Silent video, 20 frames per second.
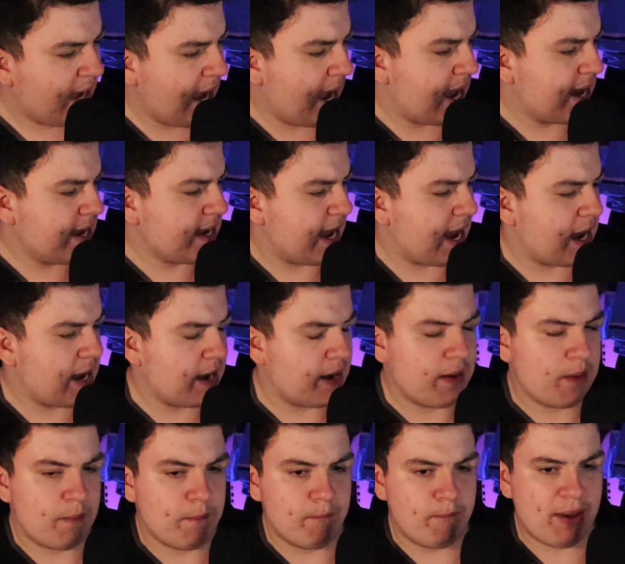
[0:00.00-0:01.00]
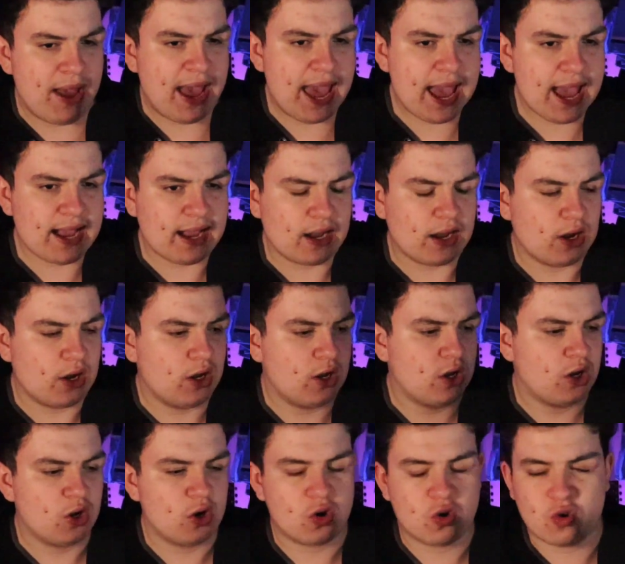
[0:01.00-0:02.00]
then, bang!
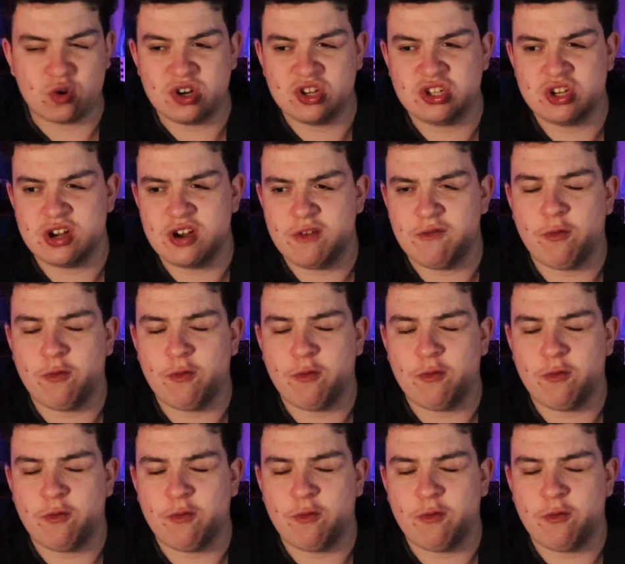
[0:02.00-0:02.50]
Christian